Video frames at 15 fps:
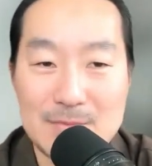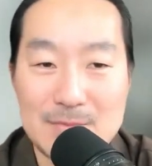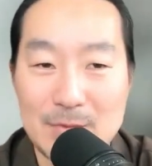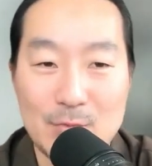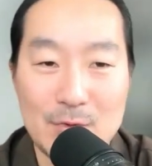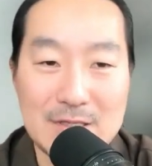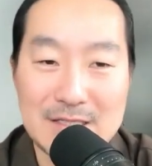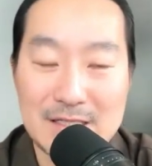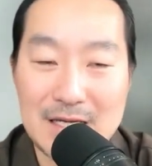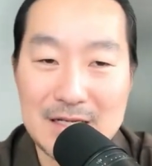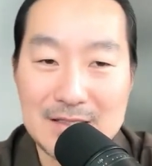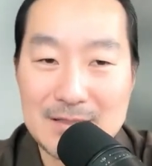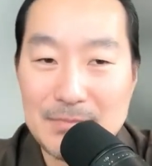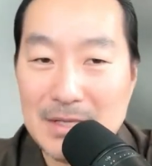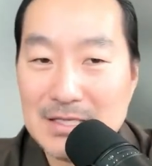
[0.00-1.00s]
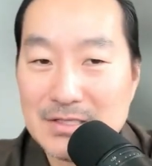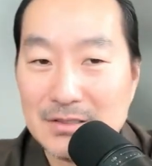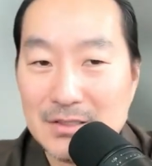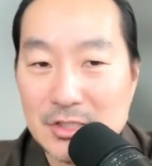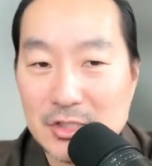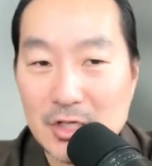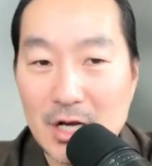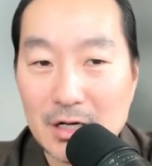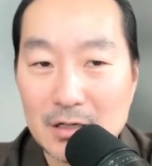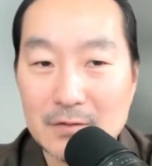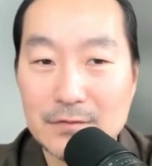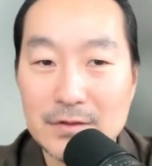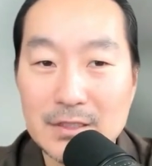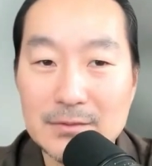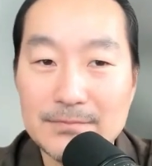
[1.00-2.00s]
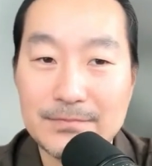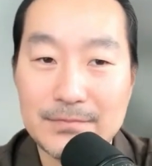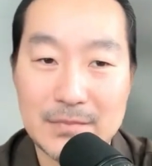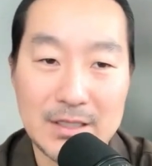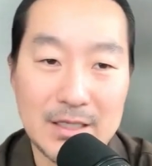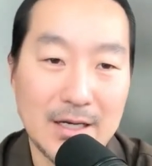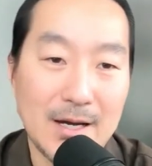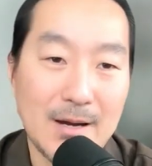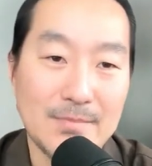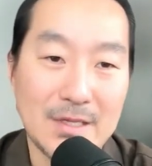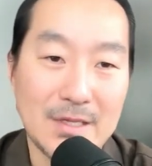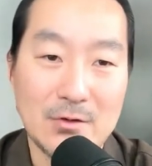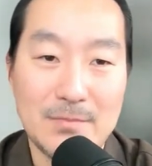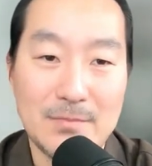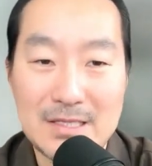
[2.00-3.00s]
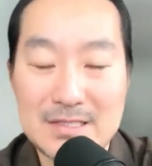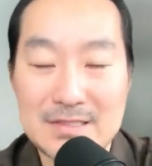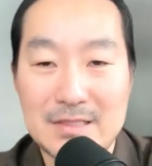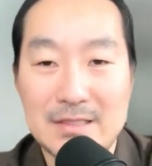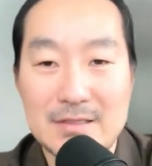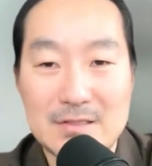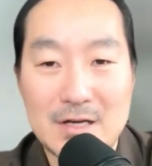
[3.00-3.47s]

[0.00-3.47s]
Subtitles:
But once again, it depends on the geography that you're based in.